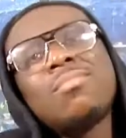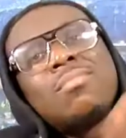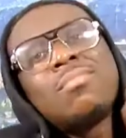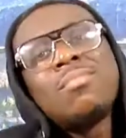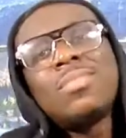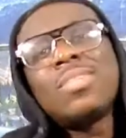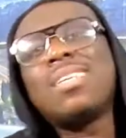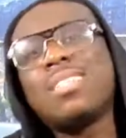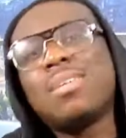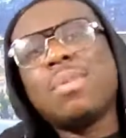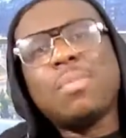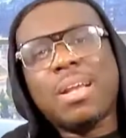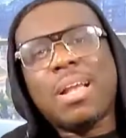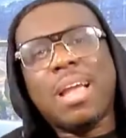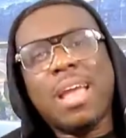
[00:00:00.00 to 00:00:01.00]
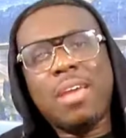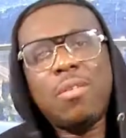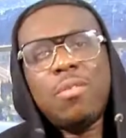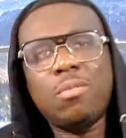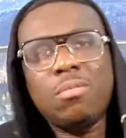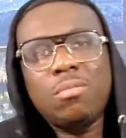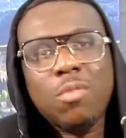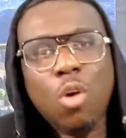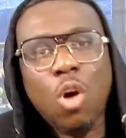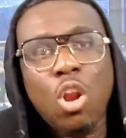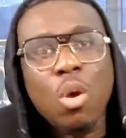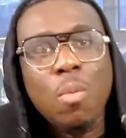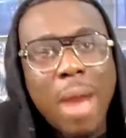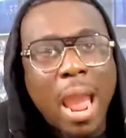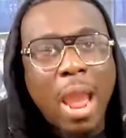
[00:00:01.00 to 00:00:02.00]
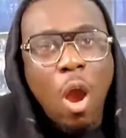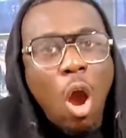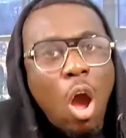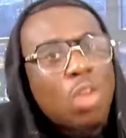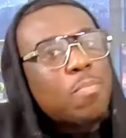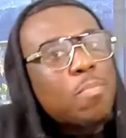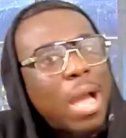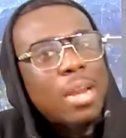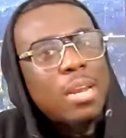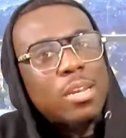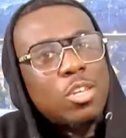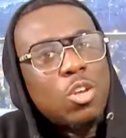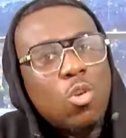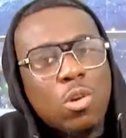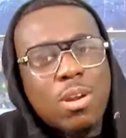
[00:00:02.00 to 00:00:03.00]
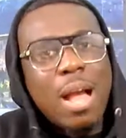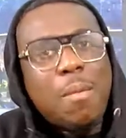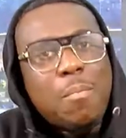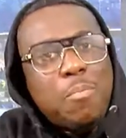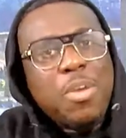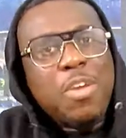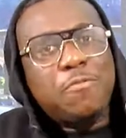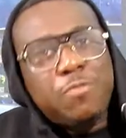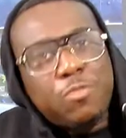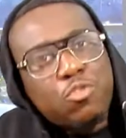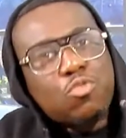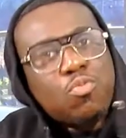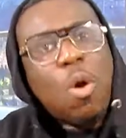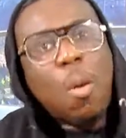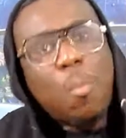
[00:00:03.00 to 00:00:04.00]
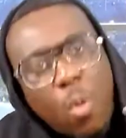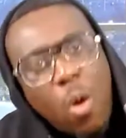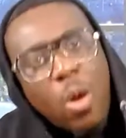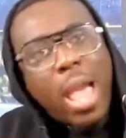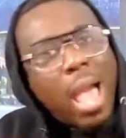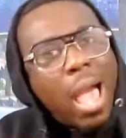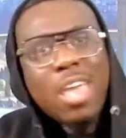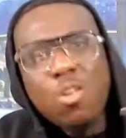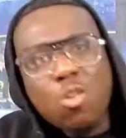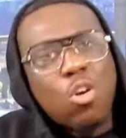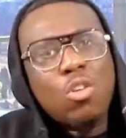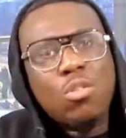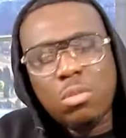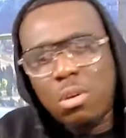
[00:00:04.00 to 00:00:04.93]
Some of the Olumai, old man, you can't be small boy. How you want to?